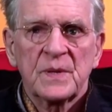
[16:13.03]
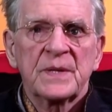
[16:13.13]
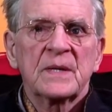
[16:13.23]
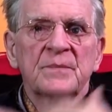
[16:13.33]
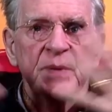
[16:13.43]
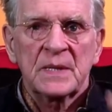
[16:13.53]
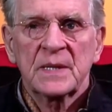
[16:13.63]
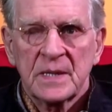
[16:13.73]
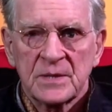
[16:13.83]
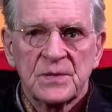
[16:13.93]
when they're
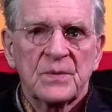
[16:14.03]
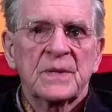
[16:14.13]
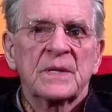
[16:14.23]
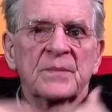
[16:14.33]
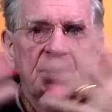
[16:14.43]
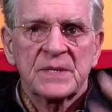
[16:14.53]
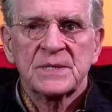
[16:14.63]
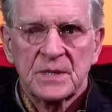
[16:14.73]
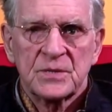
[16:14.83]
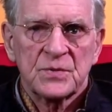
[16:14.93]
billionaires or when they're
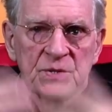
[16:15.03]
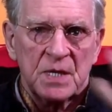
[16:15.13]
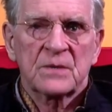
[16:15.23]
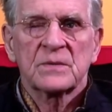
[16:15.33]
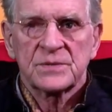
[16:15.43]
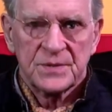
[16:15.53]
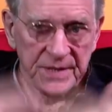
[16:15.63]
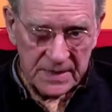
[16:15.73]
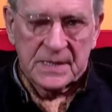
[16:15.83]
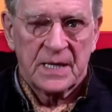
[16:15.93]
presidents or generals or
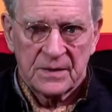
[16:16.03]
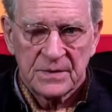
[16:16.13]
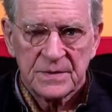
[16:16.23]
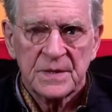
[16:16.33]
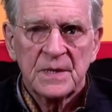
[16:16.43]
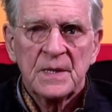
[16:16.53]
dictators